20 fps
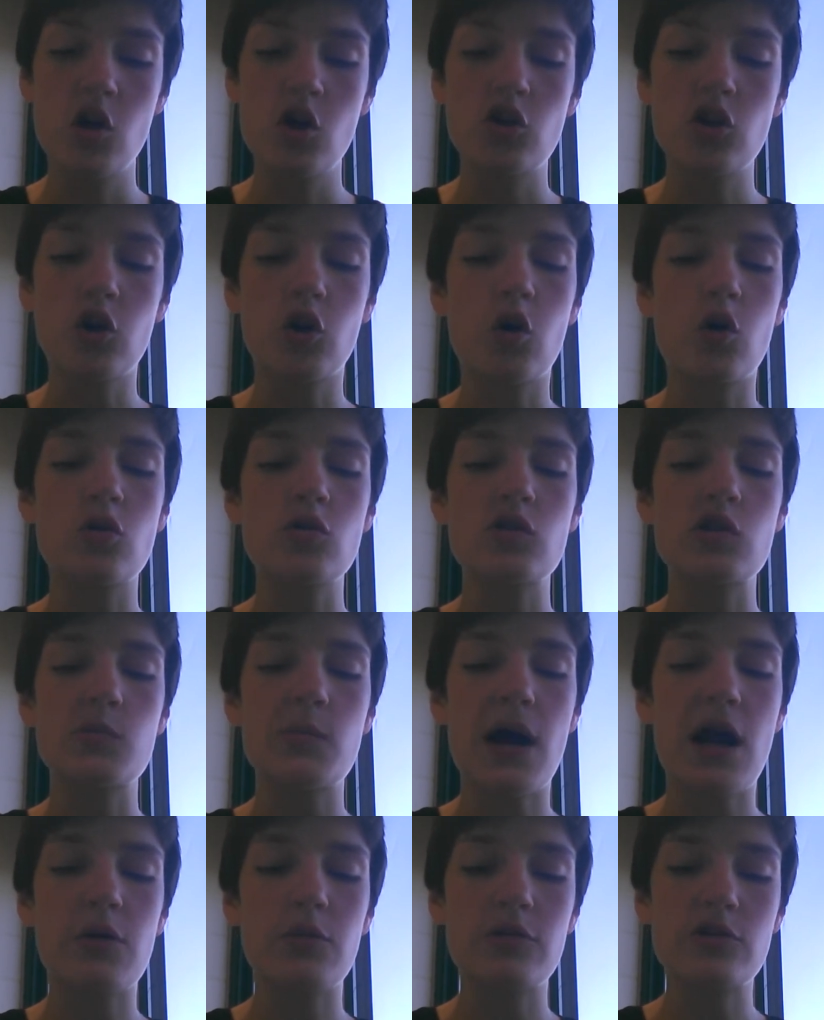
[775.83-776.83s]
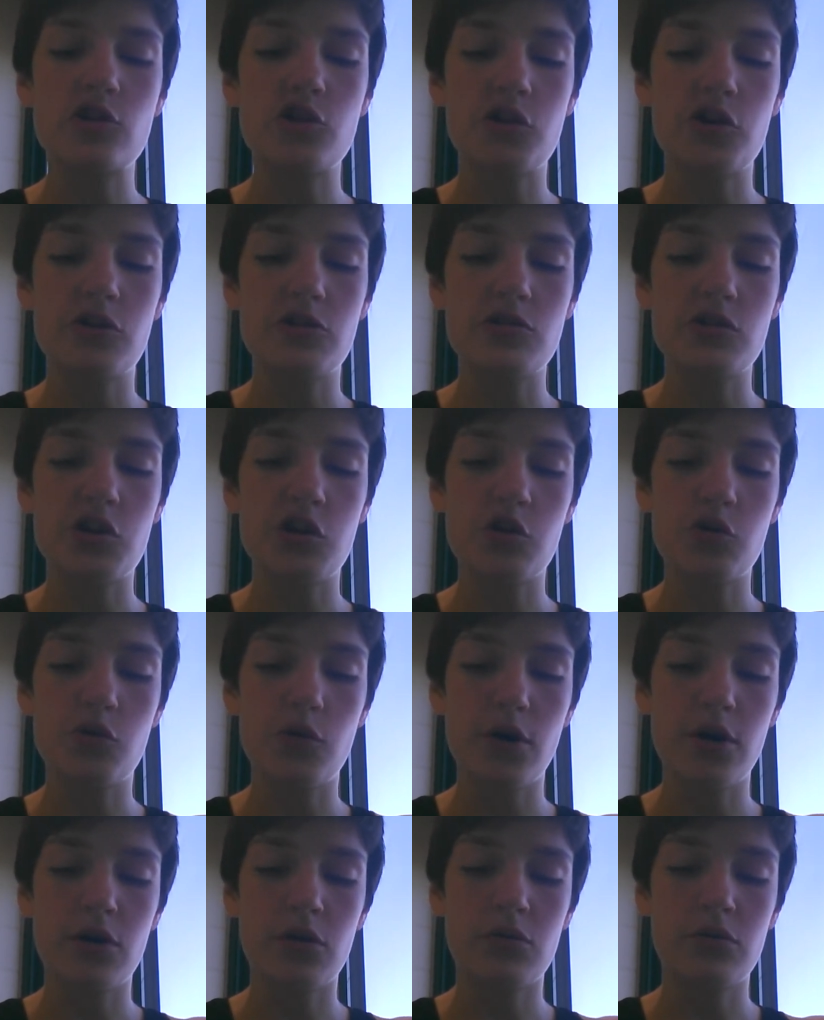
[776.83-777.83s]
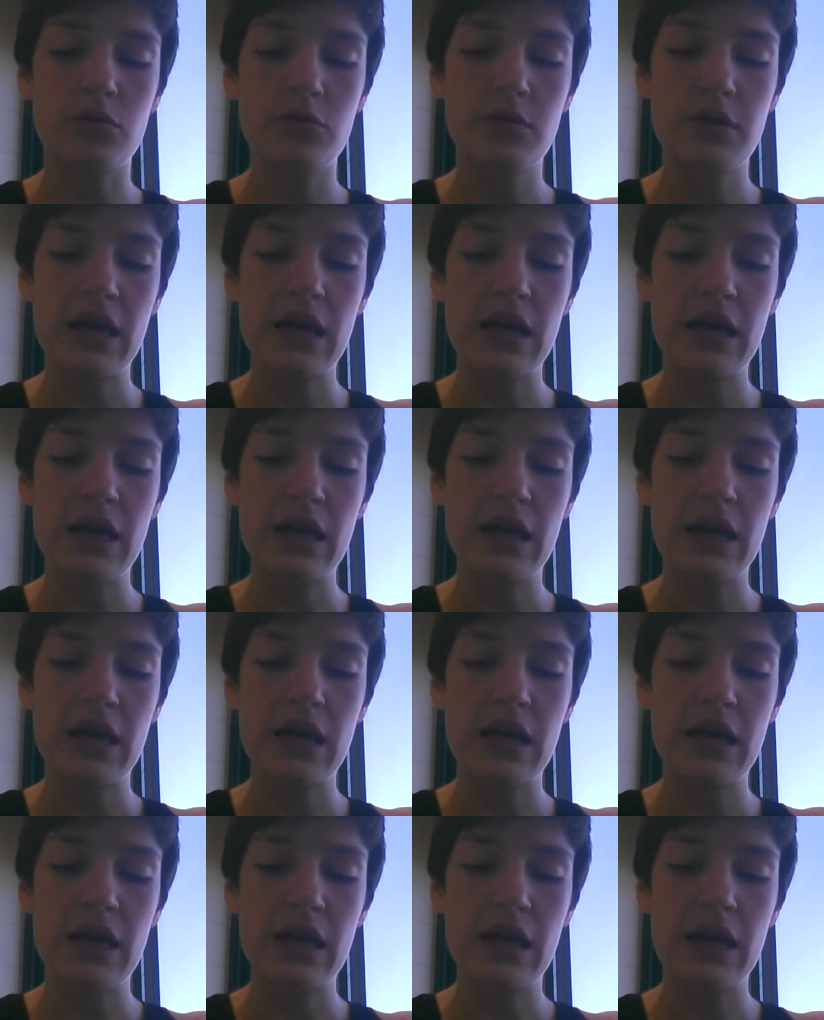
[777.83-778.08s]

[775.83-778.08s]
The cold spot returned and grew,